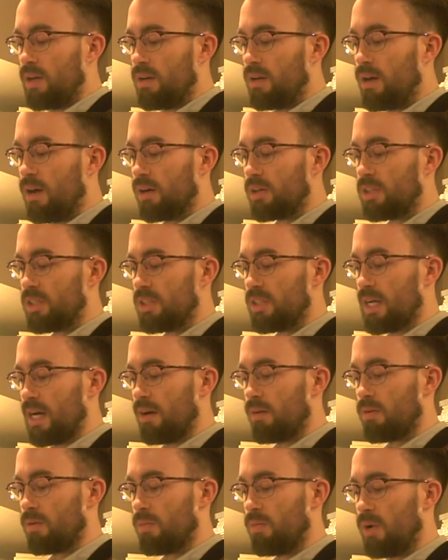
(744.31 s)
noxious
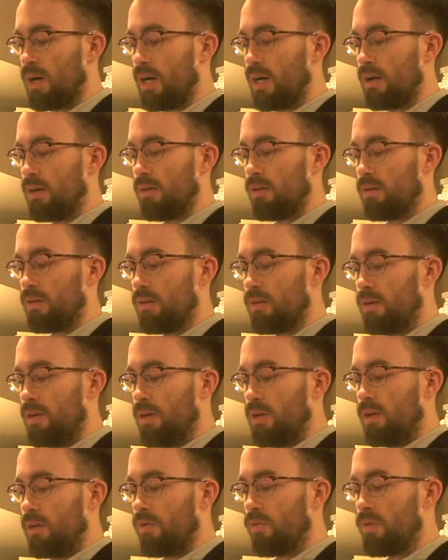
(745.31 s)
outer wild,
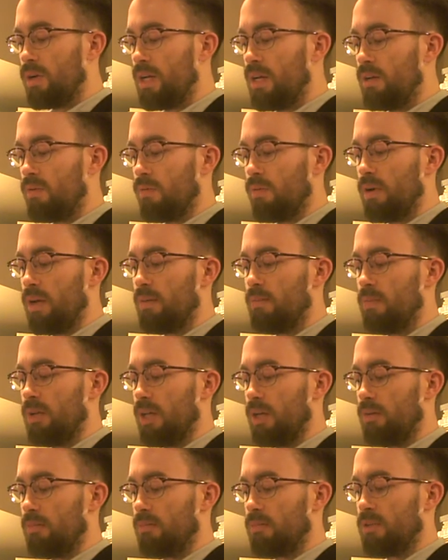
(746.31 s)
green rim
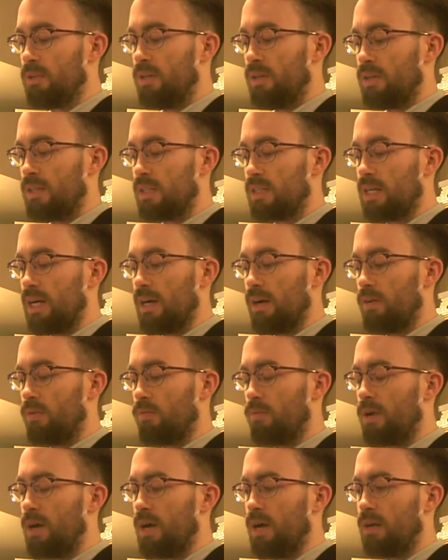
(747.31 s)
limb, desired
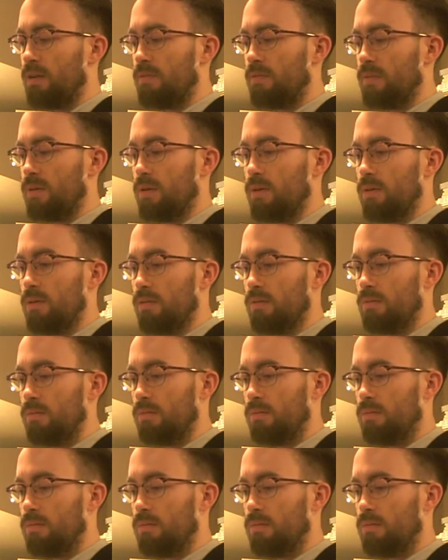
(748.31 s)
rhine follow,